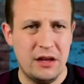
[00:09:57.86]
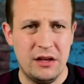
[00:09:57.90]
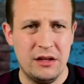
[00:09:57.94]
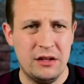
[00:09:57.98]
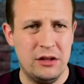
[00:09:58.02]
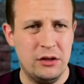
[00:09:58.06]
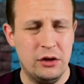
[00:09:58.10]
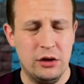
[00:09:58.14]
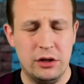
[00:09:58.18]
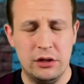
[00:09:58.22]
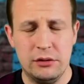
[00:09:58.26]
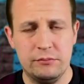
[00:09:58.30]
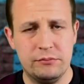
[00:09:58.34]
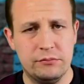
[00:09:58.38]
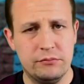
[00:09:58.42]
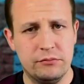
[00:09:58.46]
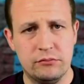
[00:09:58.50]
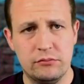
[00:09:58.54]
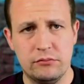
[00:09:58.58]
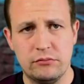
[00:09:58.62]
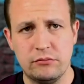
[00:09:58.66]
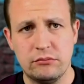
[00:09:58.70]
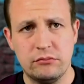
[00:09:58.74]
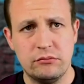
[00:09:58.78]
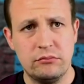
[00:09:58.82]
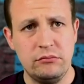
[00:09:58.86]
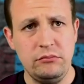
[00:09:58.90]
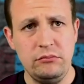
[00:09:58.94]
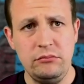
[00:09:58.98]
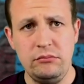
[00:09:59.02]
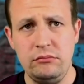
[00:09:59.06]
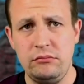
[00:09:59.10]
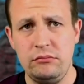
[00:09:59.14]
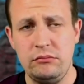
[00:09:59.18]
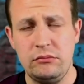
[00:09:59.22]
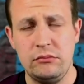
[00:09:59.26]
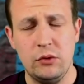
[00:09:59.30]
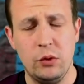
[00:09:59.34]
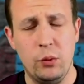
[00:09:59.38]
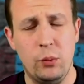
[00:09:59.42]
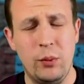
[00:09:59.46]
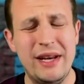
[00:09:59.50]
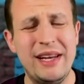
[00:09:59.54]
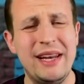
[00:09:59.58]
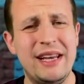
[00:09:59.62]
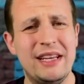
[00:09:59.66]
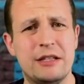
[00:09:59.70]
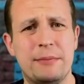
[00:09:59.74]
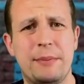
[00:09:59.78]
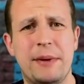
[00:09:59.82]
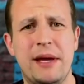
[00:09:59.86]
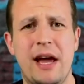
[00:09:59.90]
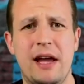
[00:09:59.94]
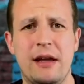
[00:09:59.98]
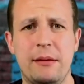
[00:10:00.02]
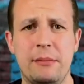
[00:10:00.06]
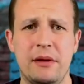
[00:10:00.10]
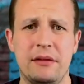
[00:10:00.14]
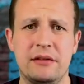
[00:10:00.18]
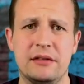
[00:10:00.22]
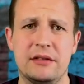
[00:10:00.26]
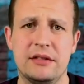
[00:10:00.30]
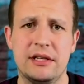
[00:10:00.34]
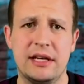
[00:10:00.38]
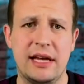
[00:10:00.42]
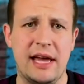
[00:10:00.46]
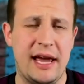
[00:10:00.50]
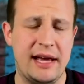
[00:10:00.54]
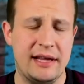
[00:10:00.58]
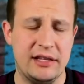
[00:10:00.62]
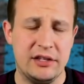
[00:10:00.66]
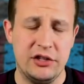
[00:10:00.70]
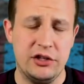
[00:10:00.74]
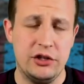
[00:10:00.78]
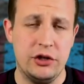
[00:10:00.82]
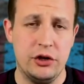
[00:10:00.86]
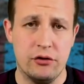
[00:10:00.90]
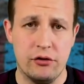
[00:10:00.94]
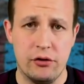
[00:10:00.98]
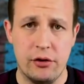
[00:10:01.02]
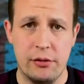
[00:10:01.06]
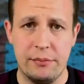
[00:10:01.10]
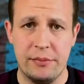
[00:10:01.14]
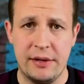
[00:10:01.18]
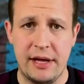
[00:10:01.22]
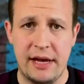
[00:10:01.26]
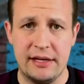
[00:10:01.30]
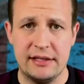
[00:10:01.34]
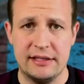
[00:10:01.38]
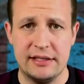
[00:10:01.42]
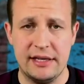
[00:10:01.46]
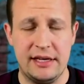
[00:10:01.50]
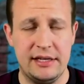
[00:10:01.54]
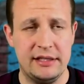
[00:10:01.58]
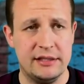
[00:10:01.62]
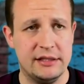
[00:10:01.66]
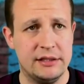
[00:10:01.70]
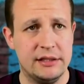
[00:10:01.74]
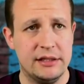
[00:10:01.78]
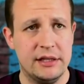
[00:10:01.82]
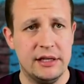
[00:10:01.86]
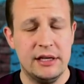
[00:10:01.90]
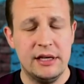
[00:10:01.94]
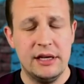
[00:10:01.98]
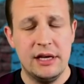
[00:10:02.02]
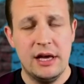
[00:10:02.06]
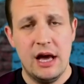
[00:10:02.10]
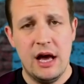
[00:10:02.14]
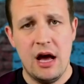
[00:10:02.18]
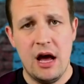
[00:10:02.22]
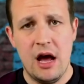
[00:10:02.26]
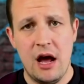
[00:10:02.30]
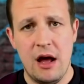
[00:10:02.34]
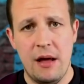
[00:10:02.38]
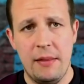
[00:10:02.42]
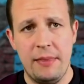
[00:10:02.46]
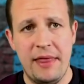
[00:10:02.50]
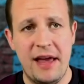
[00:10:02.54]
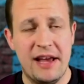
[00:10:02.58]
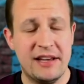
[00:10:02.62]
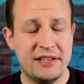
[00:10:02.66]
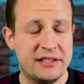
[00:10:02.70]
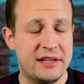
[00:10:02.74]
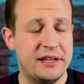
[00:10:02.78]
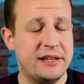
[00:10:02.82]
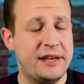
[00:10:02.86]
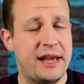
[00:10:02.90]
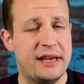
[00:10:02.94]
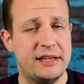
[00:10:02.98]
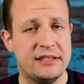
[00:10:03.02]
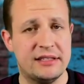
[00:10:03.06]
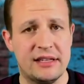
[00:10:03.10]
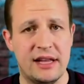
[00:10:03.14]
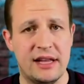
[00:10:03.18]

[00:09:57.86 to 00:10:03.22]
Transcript: Look, we need to be aiming to get into Europe next season. That's the next